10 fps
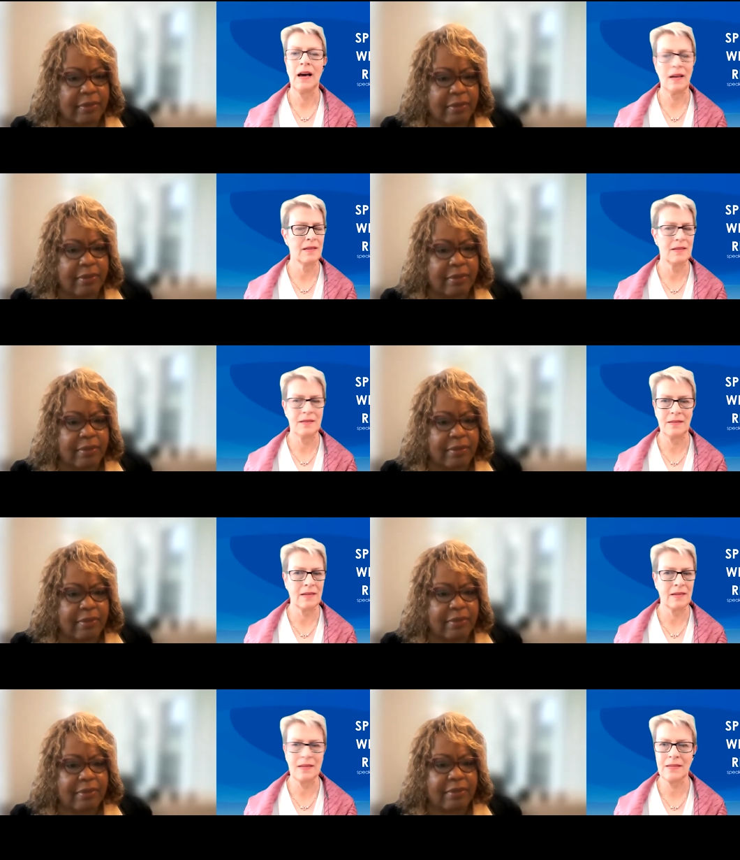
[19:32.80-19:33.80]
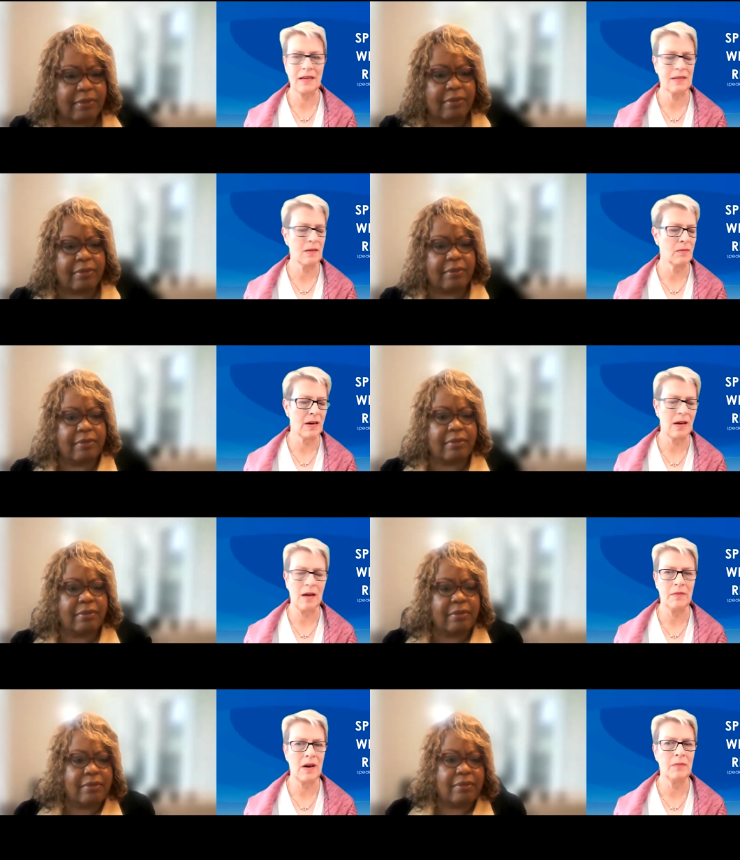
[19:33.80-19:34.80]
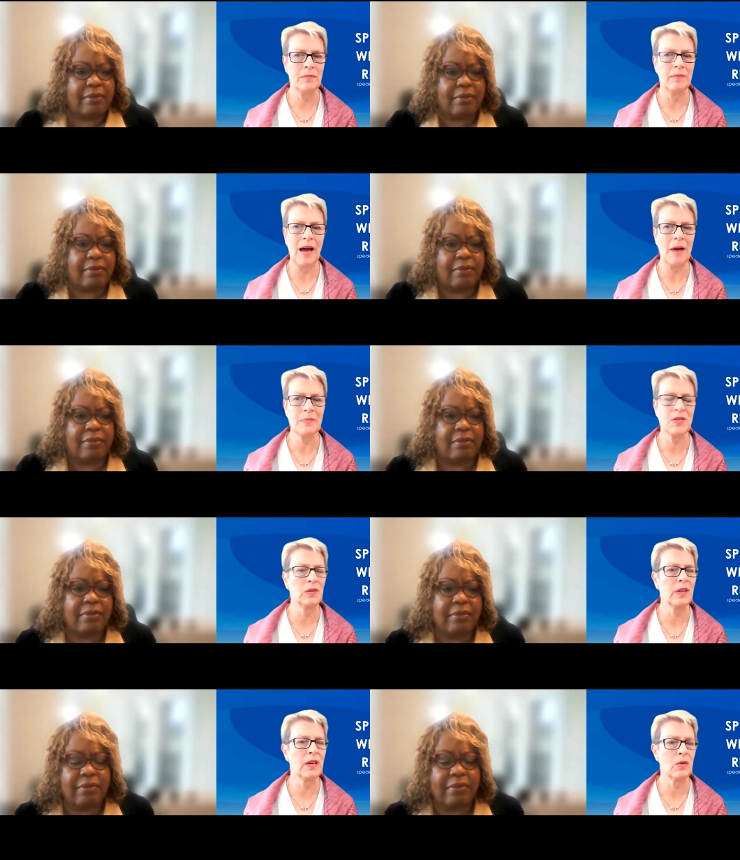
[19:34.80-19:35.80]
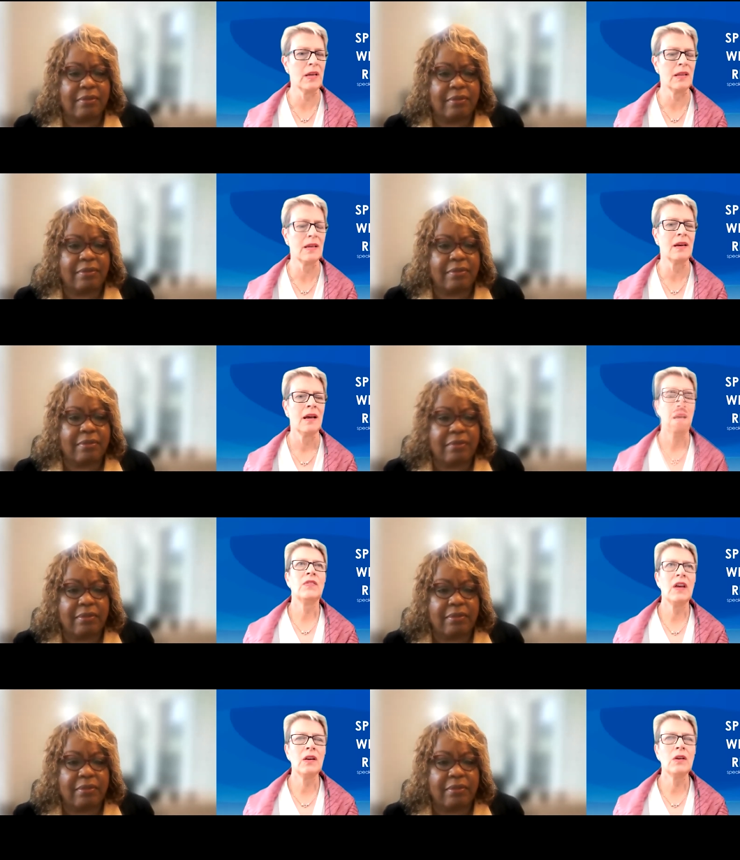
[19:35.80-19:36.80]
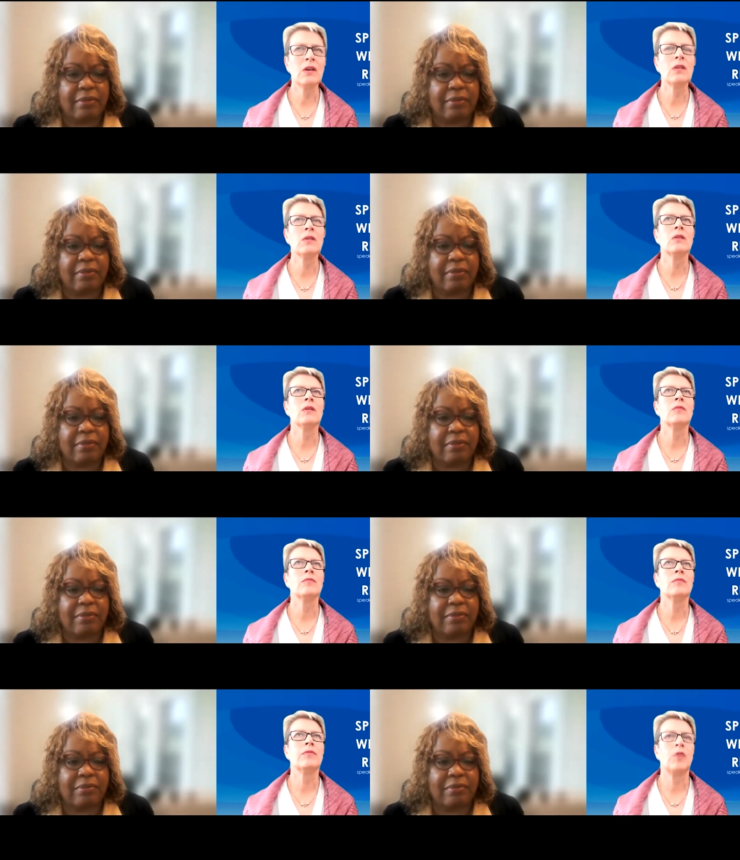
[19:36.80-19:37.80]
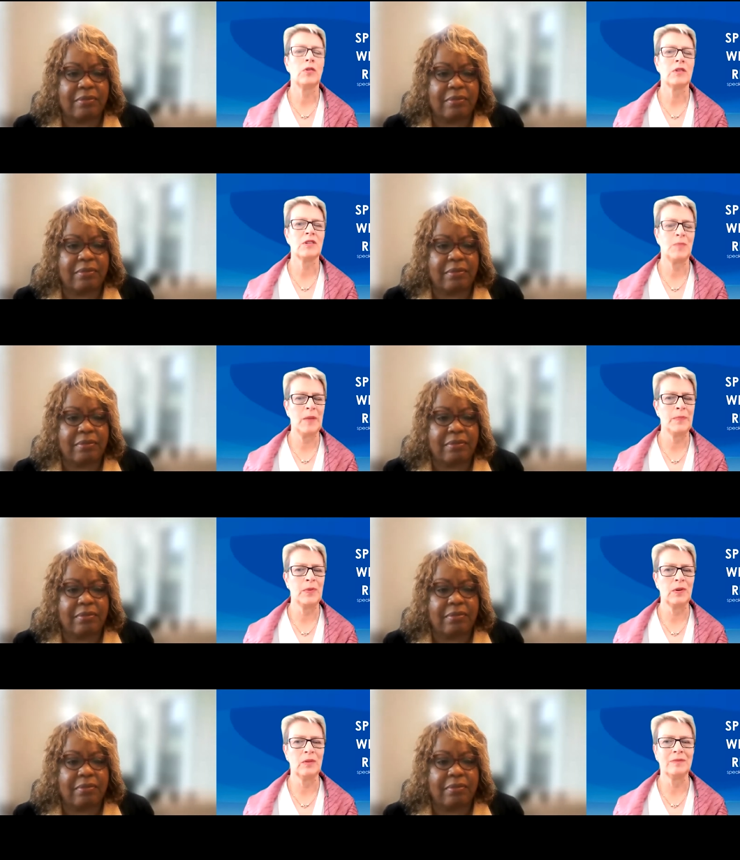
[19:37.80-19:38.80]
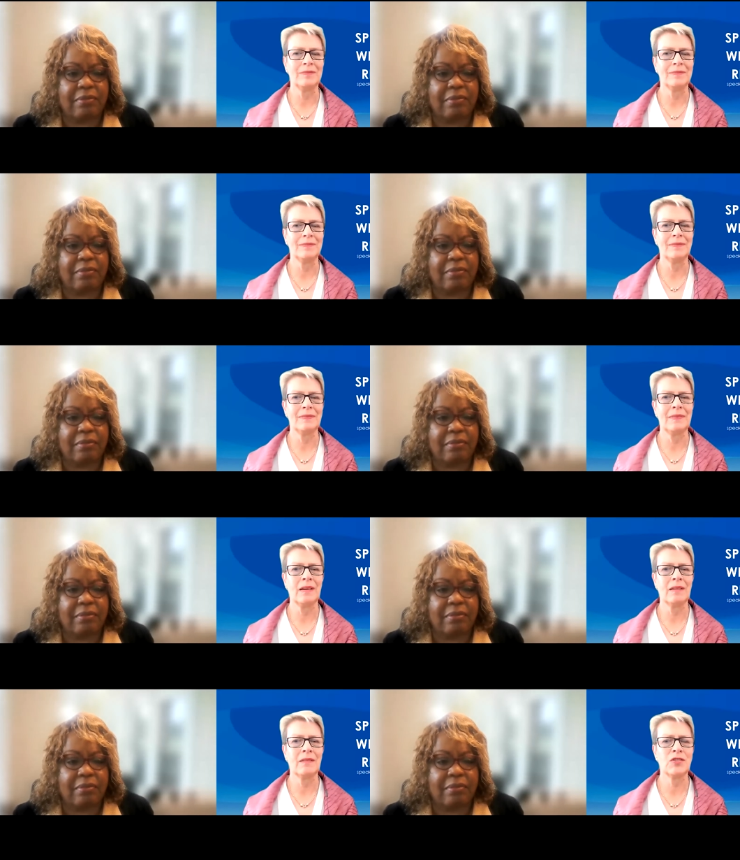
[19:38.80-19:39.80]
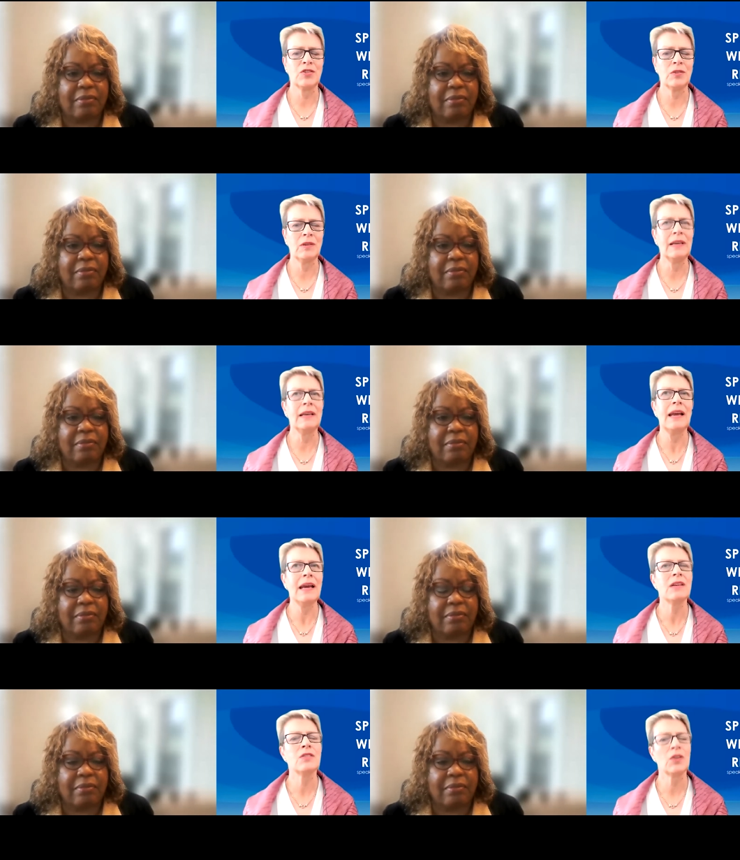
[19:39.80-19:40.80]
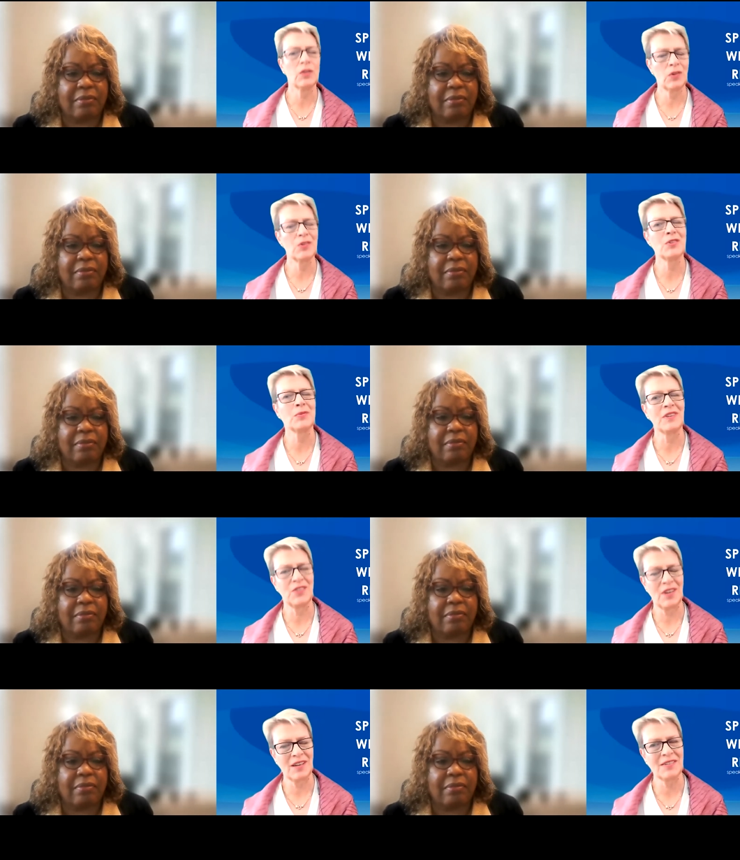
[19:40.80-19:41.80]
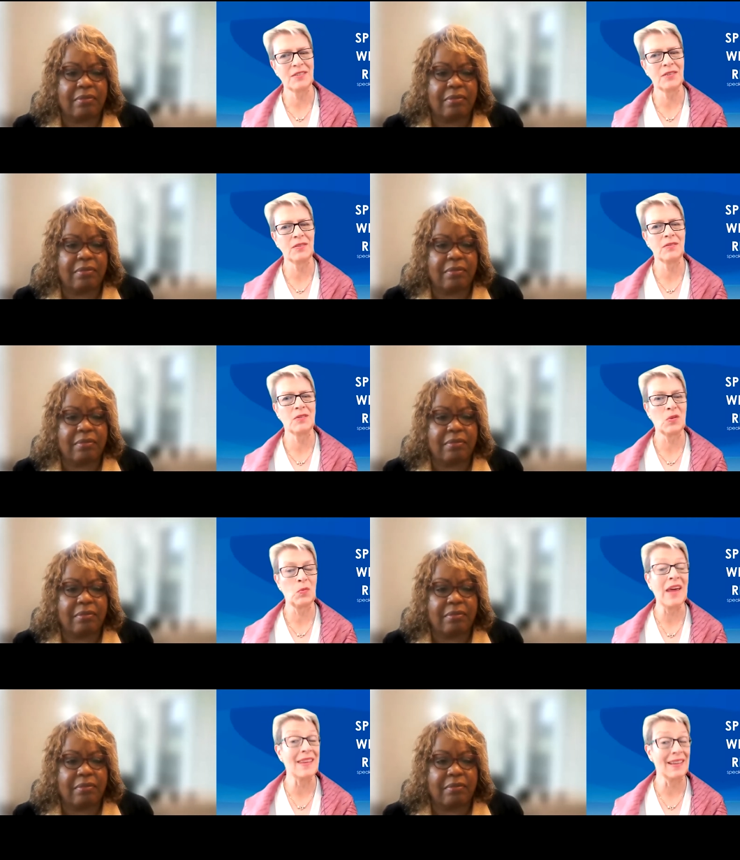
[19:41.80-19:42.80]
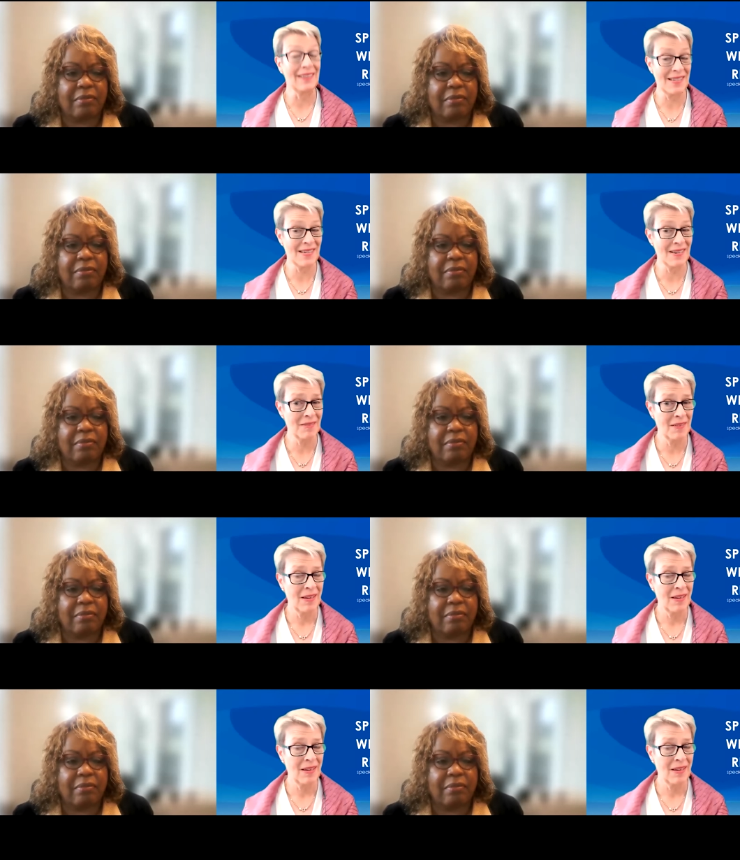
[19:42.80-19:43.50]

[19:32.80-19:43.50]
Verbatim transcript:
Speaker 1: yeah, that, that's exactly what I, I absolutely agree that singular focused people sh- need to learn to adjust to the way they listen.